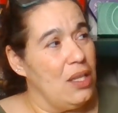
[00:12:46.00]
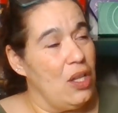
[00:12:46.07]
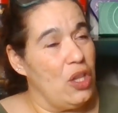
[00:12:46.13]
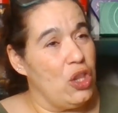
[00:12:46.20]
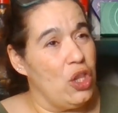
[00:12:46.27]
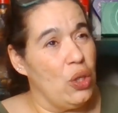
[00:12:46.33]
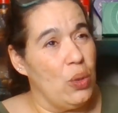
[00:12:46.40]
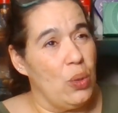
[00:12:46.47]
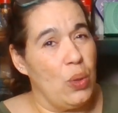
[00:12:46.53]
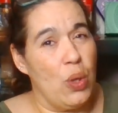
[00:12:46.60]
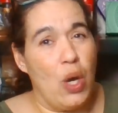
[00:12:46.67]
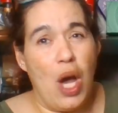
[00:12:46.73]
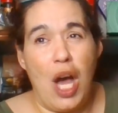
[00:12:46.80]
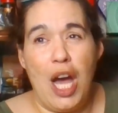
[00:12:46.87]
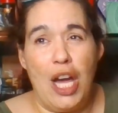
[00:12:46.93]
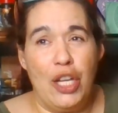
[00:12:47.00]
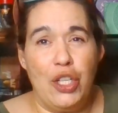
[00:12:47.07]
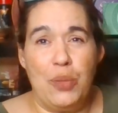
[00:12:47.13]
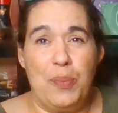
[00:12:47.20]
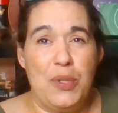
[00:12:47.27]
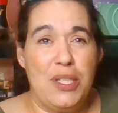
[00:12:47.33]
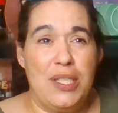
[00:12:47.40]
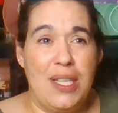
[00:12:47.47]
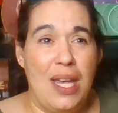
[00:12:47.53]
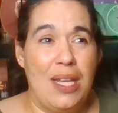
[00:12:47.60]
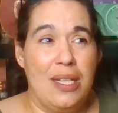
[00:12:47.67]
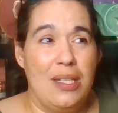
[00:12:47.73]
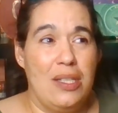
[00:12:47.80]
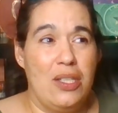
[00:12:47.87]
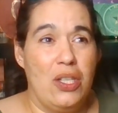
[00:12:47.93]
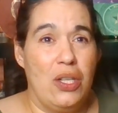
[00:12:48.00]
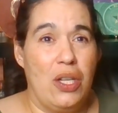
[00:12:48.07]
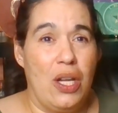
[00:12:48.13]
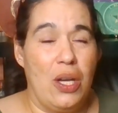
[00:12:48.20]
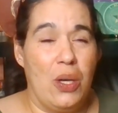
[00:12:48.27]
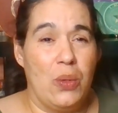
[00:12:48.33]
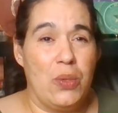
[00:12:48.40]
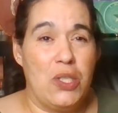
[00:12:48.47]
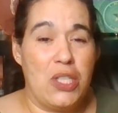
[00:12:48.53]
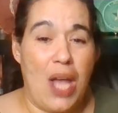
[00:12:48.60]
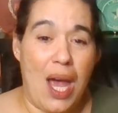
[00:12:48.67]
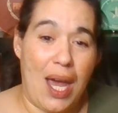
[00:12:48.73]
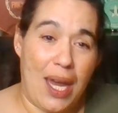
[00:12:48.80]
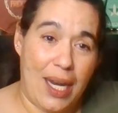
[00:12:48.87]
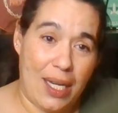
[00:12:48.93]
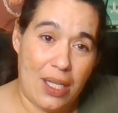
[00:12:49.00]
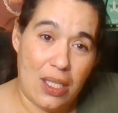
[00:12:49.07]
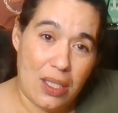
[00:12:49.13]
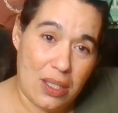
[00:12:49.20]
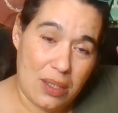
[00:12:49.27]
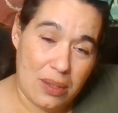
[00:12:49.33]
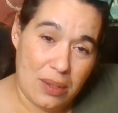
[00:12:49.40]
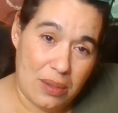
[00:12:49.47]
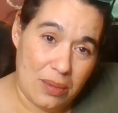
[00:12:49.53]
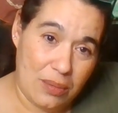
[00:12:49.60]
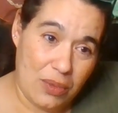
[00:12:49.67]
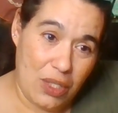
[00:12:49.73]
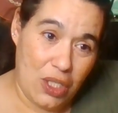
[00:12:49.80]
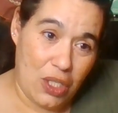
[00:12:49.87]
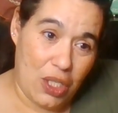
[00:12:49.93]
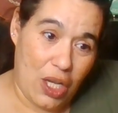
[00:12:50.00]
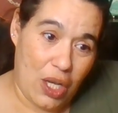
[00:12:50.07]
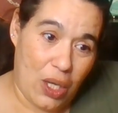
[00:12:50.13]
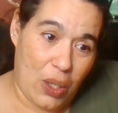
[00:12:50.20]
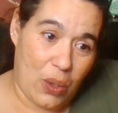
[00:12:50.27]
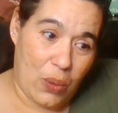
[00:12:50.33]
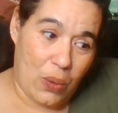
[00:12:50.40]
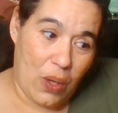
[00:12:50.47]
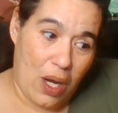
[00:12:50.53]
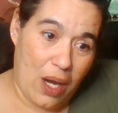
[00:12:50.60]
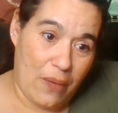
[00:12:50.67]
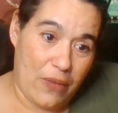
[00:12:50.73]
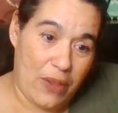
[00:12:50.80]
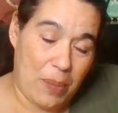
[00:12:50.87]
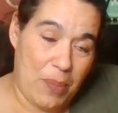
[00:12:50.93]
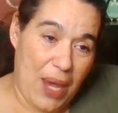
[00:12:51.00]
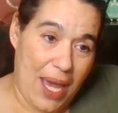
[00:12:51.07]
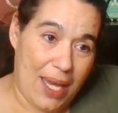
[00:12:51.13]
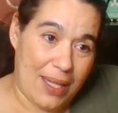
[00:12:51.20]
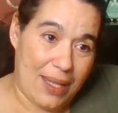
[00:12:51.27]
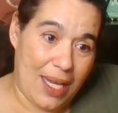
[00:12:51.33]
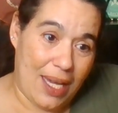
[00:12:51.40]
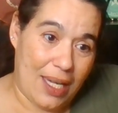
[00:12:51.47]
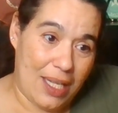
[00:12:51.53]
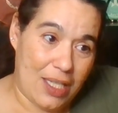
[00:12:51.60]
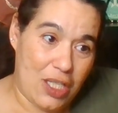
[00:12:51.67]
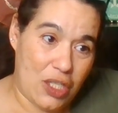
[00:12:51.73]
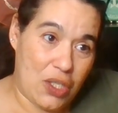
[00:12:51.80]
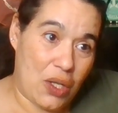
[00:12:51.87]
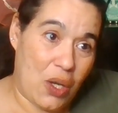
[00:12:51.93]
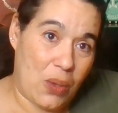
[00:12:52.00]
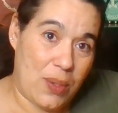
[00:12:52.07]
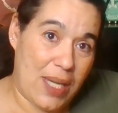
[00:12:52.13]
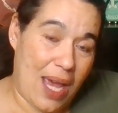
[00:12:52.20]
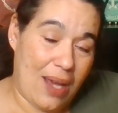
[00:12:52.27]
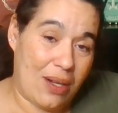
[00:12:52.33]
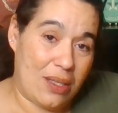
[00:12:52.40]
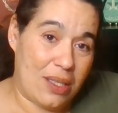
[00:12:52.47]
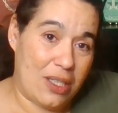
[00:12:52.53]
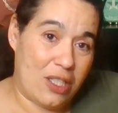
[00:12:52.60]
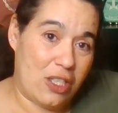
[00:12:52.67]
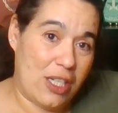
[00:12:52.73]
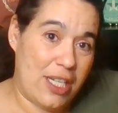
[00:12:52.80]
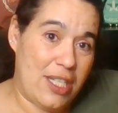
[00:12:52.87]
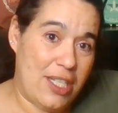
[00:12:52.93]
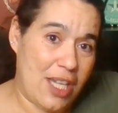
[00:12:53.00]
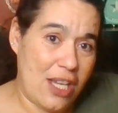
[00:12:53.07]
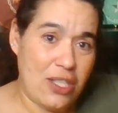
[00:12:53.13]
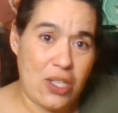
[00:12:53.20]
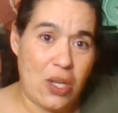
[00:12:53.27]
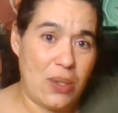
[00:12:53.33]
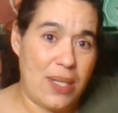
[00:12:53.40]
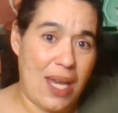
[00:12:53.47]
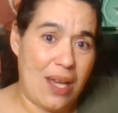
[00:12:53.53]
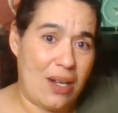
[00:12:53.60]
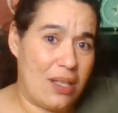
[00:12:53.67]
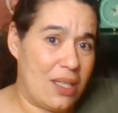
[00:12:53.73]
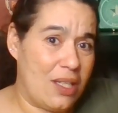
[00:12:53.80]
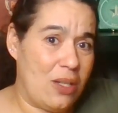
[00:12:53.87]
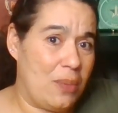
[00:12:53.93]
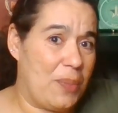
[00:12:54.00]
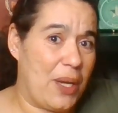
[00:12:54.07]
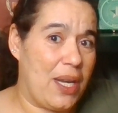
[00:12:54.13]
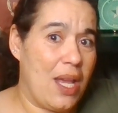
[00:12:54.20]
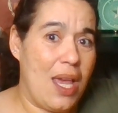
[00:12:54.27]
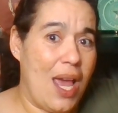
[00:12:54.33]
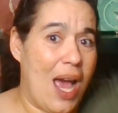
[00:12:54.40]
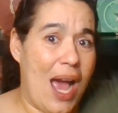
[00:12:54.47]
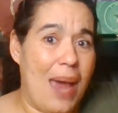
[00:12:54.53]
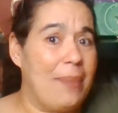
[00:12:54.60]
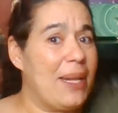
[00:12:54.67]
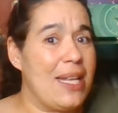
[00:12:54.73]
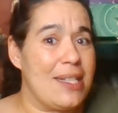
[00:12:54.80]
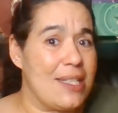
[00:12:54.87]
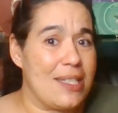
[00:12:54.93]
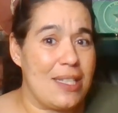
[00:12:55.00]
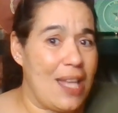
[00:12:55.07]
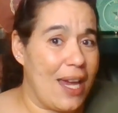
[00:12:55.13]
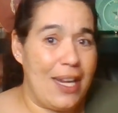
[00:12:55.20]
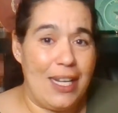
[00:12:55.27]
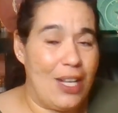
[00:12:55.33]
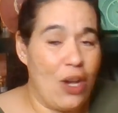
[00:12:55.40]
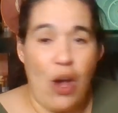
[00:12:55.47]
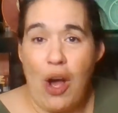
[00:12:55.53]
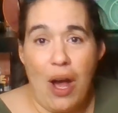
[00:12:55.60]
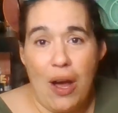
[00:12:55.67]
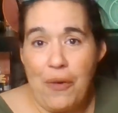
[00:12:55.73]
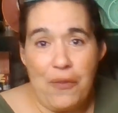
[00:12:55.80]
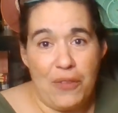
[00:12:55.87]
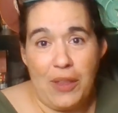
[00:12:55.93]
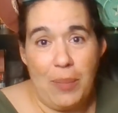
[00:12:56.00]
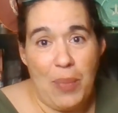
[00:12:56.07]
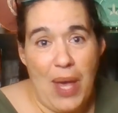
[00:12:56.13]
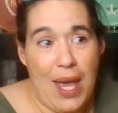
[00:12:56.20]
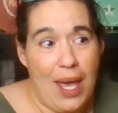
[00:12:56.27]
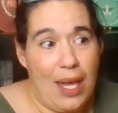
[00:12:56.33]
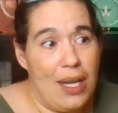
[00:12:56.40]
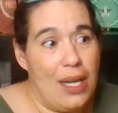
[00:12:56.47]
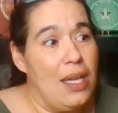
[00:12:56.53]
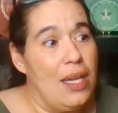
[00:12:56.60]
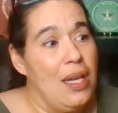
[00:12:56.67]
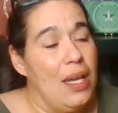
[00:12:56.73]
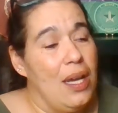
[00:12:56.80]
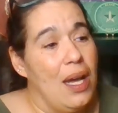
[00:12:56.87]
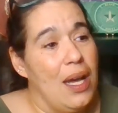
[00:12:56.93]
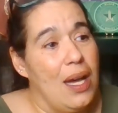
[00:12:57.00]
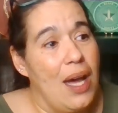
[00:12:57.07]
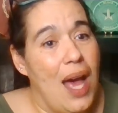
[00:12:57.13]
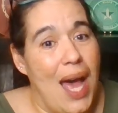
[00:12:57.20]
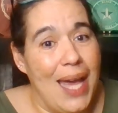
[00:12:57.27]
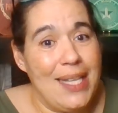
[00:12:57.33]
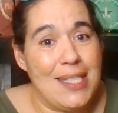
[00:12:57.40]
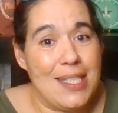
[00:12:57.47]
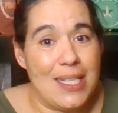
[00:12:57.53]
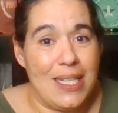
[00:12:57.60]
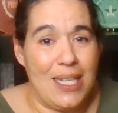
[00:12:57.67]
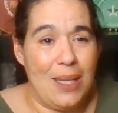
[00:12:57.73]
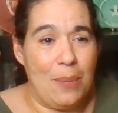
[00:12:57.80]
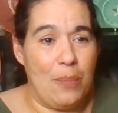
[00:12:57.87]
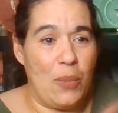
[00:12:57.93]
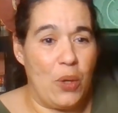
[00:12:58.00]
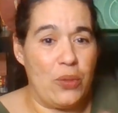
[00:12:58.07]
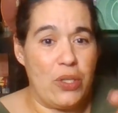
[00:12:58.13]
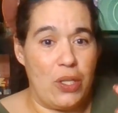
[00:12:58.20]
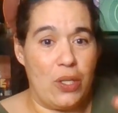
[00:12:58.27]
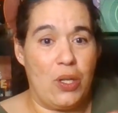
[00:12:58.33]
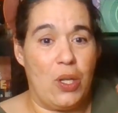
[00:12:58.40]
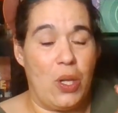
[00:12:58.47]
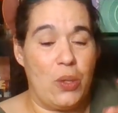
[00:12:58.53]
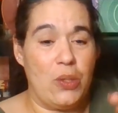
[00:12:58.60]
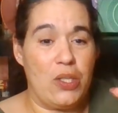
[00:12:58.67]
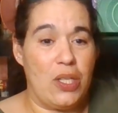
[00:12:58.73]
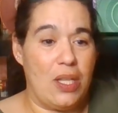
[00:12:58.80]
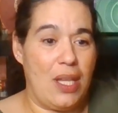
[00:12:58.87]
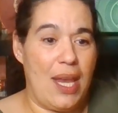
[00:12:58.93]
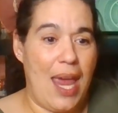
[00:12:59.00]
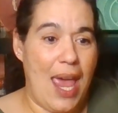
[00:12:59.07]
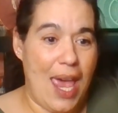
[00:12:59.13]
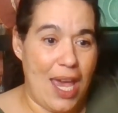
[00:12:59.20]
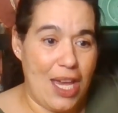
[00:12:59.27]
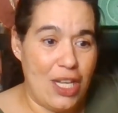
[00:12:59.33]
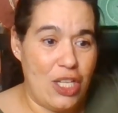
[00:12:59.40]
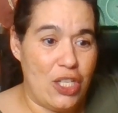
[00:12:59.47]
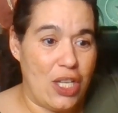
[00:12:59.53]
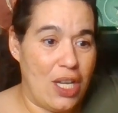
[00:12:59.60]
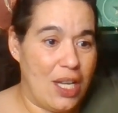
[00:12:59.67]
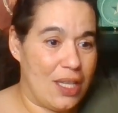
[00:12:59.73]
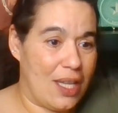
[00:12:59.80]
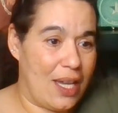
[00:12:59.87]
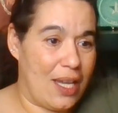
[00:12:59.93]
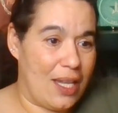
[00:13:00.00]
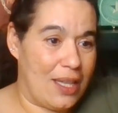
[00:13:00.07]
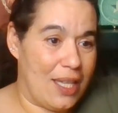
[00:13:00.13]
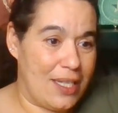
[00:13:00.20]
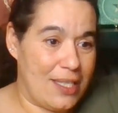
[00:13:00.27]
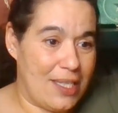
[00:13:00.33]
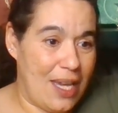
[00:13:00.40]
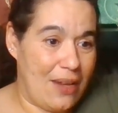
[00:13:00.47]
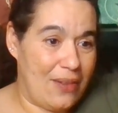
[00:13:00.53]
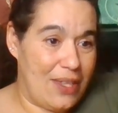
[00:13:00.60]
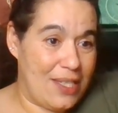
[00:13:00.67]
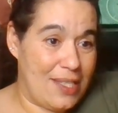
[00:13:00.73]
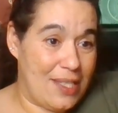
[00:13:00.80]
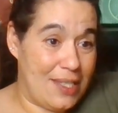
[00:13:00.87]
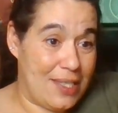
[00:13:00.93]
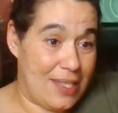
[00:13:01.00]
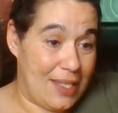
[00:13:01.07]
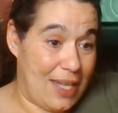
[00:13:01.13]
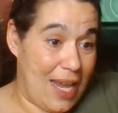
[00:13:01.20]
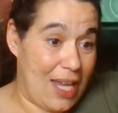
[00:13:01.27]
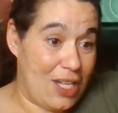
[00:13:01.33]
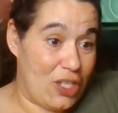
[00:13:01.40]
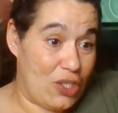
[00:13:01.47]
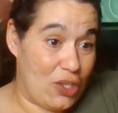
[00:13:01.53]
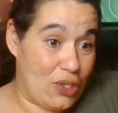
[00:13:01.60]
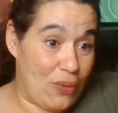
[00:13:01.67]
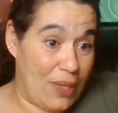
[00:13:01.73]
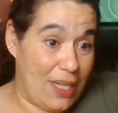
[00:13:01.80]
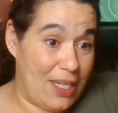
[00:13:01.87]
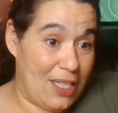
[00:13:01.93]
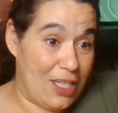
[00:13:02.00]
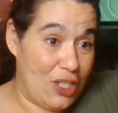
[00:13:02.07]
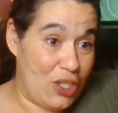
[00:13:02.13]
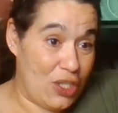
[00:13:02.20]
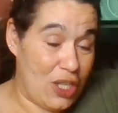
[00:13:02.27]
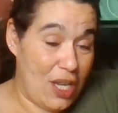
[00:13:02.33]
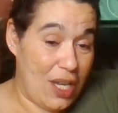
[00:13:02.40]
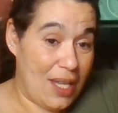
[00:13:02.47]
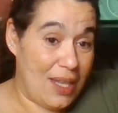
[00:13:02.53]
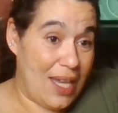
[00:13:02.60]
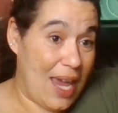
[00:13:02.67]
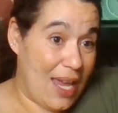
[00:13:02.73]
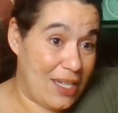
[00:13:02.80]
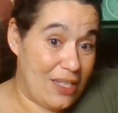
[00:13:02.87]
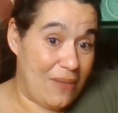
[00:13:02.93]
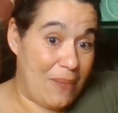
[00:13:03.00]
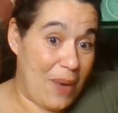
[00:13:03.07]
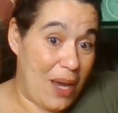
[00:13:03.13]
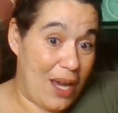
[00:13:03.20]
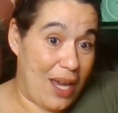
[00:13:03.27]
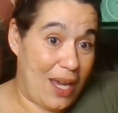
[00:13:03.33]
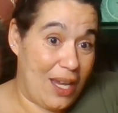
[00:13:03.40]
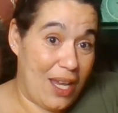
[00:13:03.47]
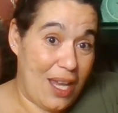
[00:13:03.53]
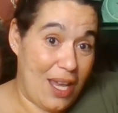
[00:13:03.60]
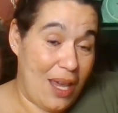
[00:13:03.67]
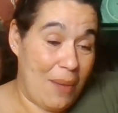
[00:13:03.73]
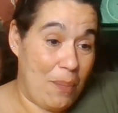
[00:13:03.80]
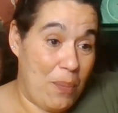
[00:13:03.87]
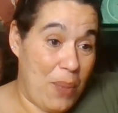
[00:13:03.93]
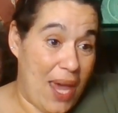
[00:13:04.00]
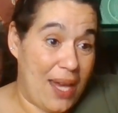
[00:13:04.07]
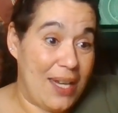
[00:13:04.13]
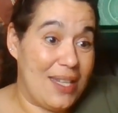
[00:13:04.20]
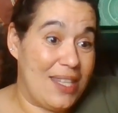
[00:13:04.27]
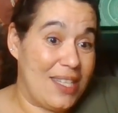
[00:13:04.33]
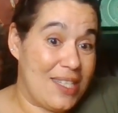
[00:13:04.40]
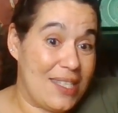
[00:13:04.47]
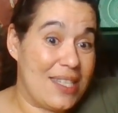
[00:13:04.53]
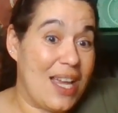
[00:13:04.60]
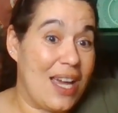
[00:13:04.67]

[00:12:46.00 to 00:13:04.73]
the 100%, you know, side, you know, of the bed that it doesn't go down a little? It does go down a little, but I'm not sliding off the bed. I sleep mostly close to the edge. Like, let's say this is the end screen is the end of my bed. This is kind of